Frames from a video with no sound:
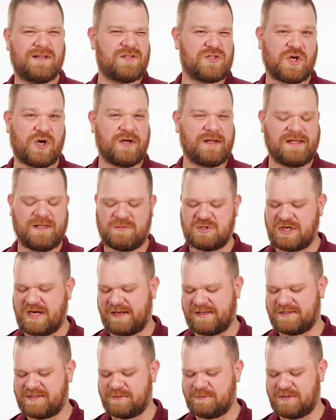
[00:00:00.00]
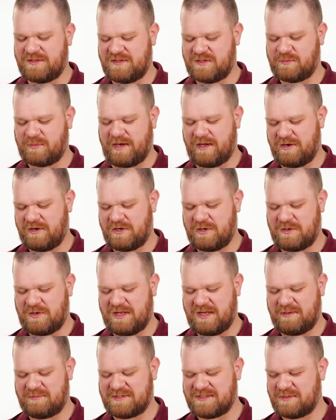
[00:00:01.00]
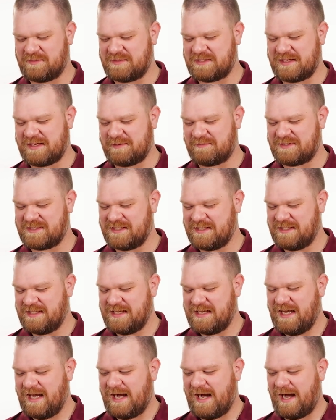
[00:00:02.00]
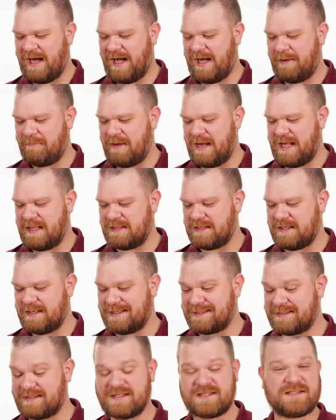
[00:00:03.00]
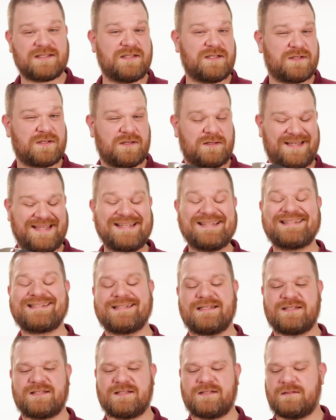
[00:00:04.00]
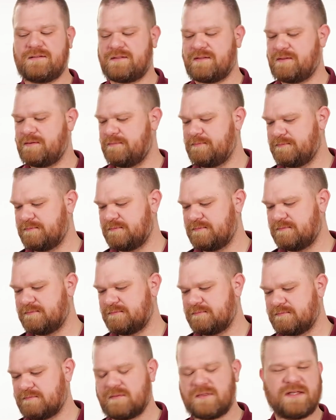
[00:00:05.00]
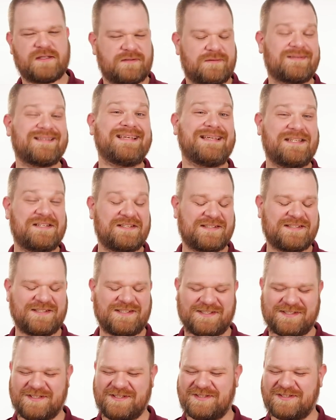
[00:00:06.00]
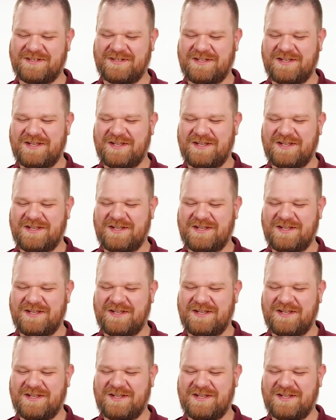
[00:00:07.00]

It's hard to keep track of some of these Spyderco names sometimes. Uh, and the assistant, insistent, yes, the insistent,